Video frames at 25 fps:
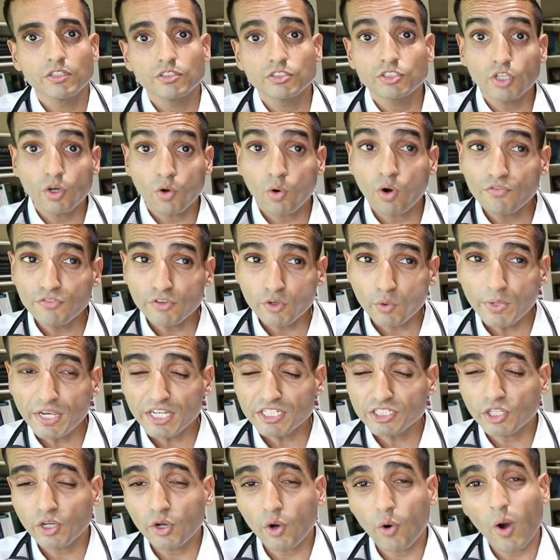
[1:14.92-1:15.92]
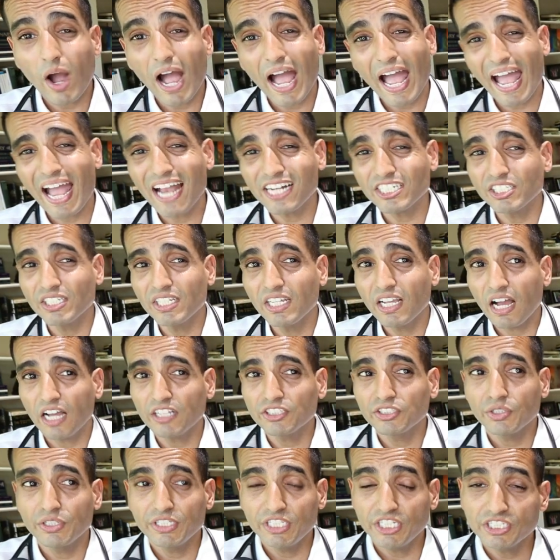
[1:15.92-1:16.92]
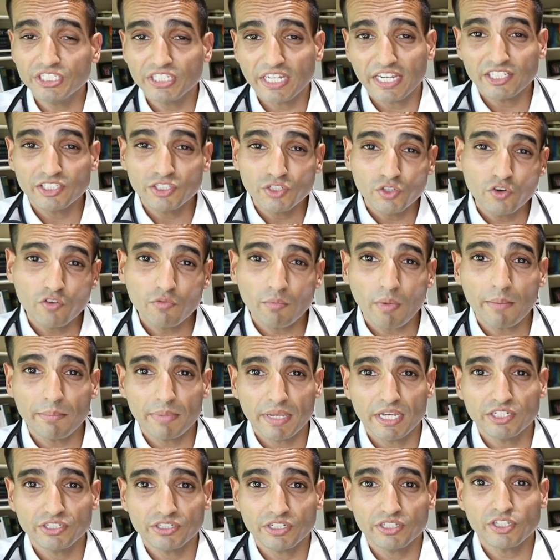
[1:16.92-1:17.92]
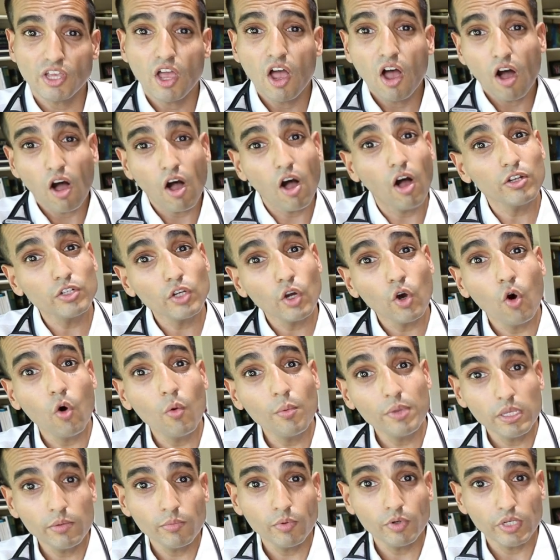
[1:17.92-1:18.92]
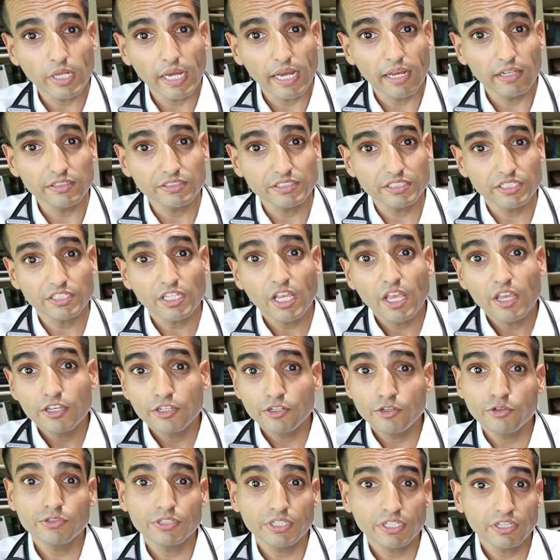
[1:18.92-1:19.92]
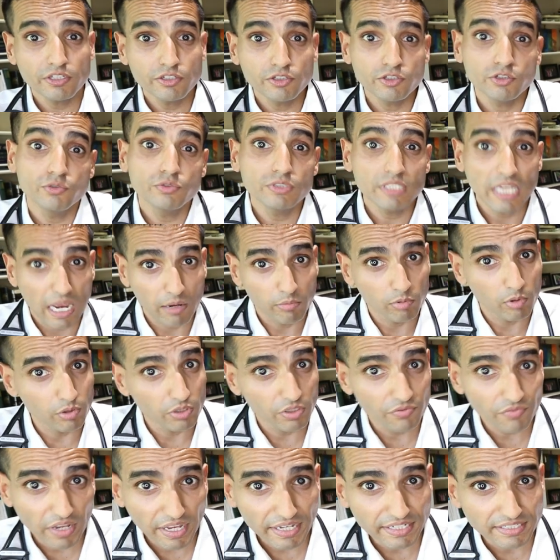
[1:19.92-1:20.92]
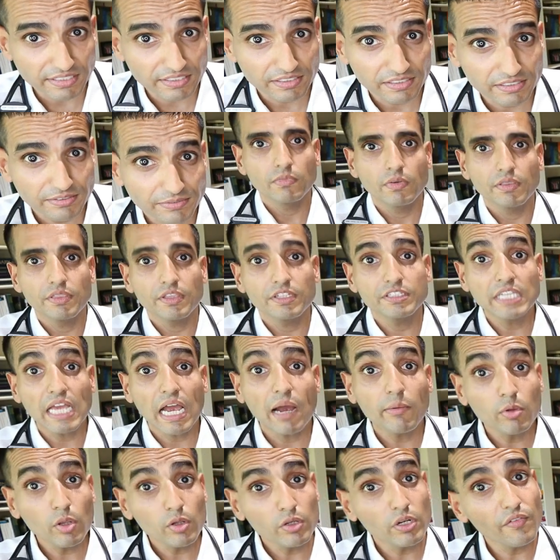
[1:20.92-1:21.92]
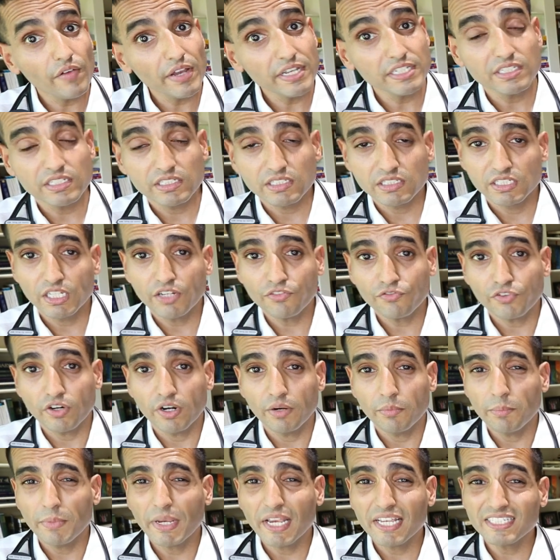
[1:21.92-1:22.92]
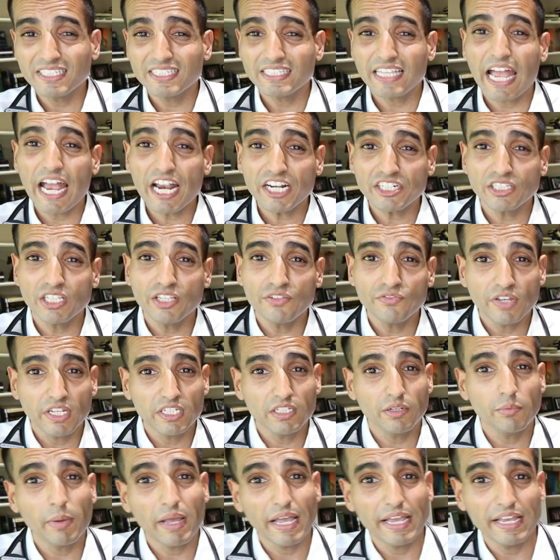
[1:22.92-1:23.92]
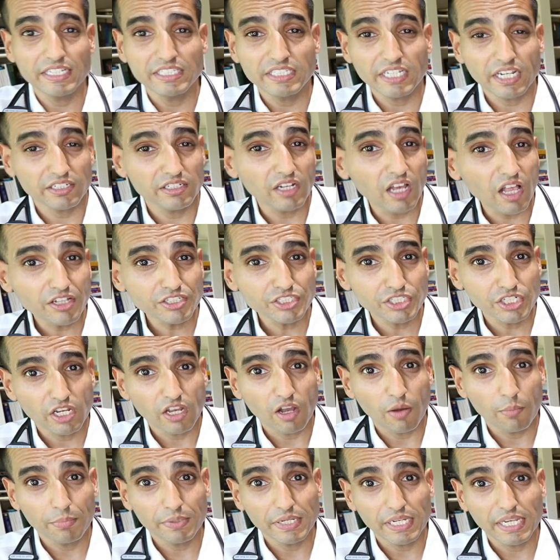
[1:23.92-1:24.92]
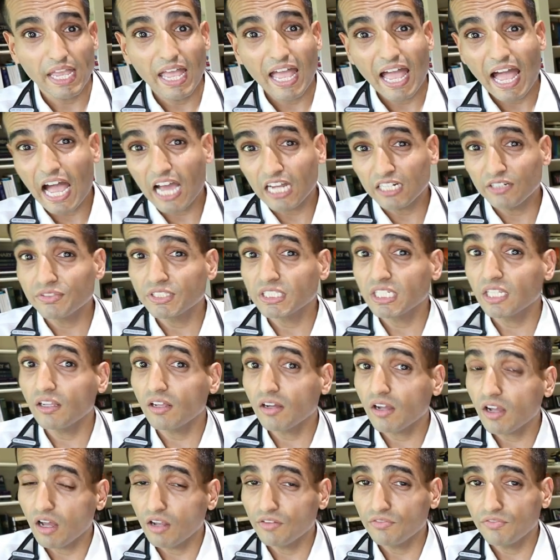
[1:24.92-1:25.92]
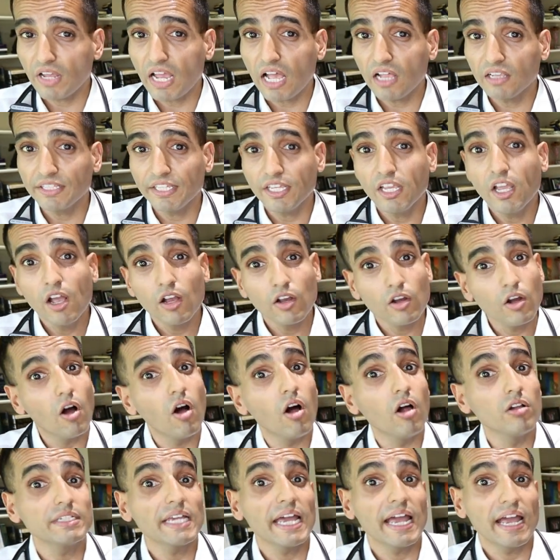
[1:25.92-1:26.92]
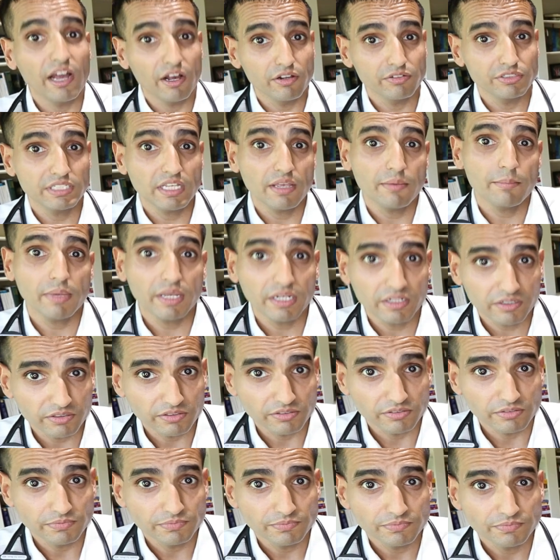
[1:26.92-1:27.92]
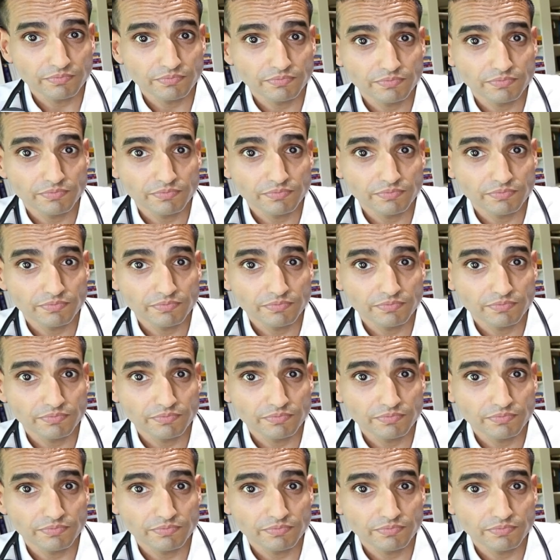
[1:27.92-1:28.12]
So a few weeks ago, I actually got to initiate two of my patients on home hemodialysis using the new Tablo device. The Tablo device is different because it's actually invented by a technology company out of Silicon Valley called Outset Medical.